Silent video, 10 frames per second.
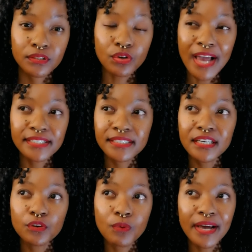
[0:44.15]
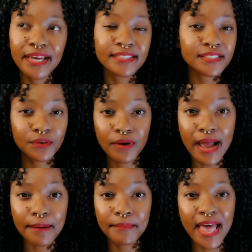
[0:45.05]
So I see why
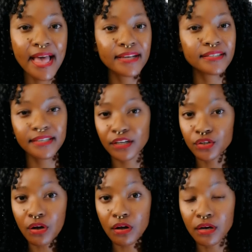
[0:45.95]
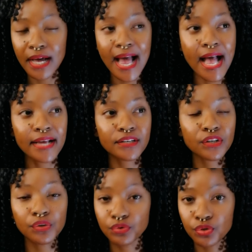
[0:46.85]
Instagram and TikTok and
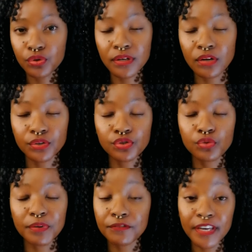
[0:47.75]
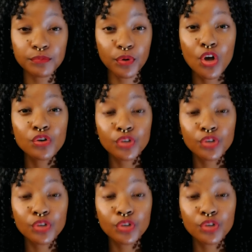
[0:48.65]
YouTube, not YouTube, but Facebook,